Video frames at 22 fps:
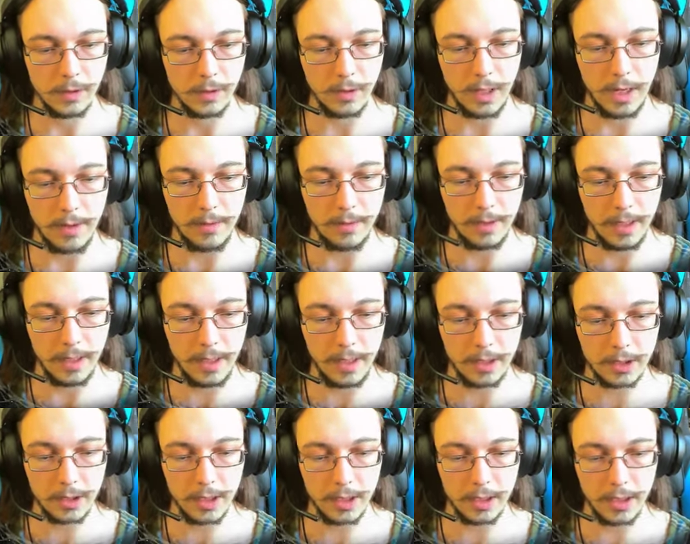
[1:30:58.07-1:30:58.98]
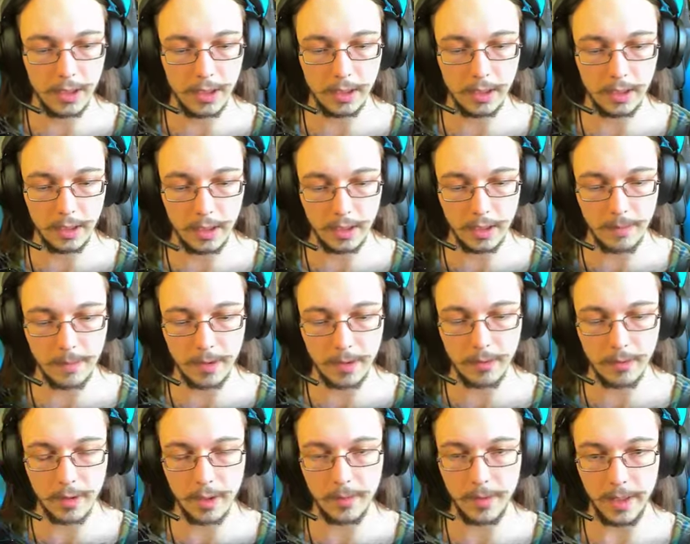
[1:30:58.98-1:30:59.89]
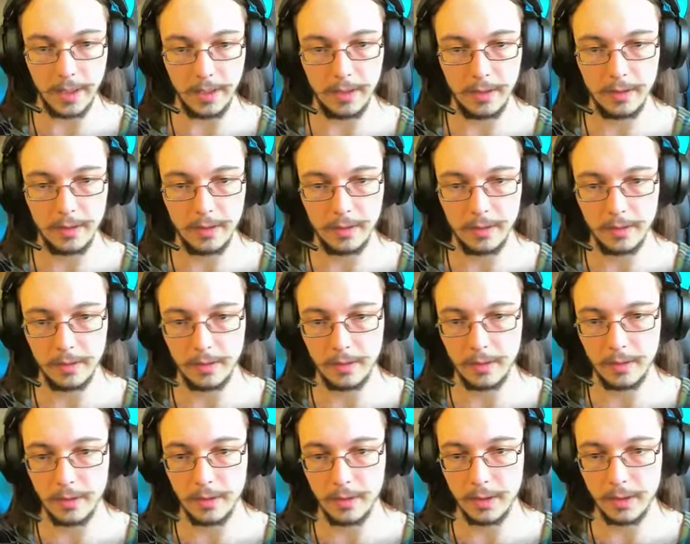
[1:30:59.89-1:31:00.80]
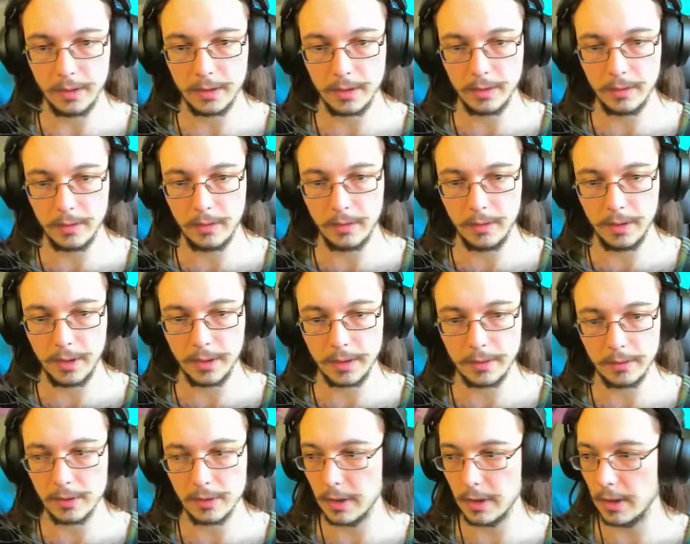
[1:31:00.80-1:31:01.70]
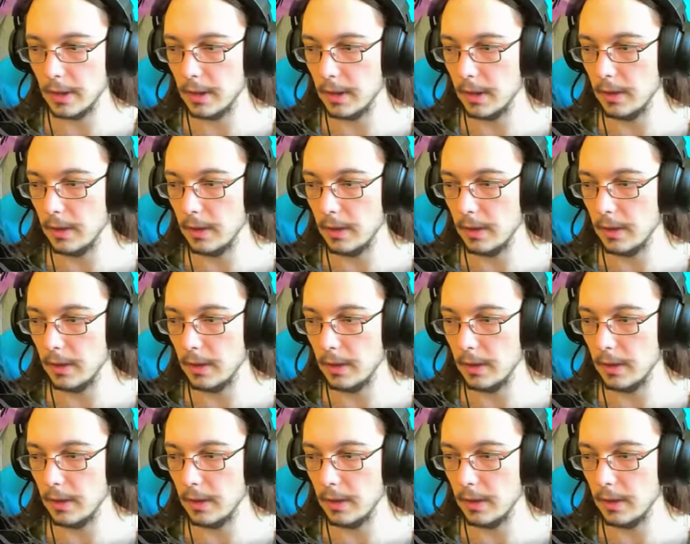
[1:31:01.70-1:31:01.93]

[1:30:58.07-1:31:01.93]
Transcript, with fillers: okay, that actually that that gave me quite a bit. Let's go. Let's go try and